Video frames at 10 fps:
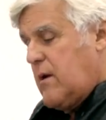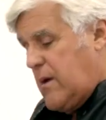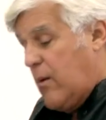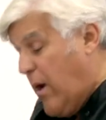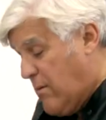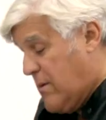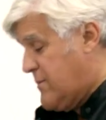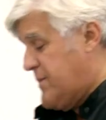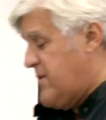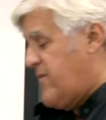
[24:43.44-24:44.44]
Okay, wow,
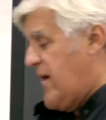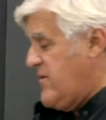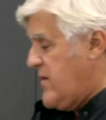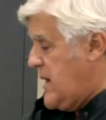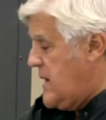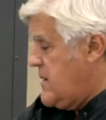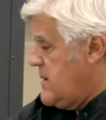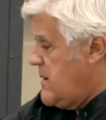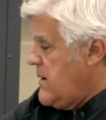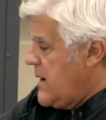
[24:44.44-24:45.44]
that's fascinating.
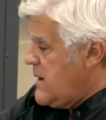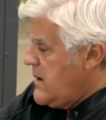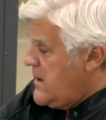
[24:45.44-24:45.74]
All right.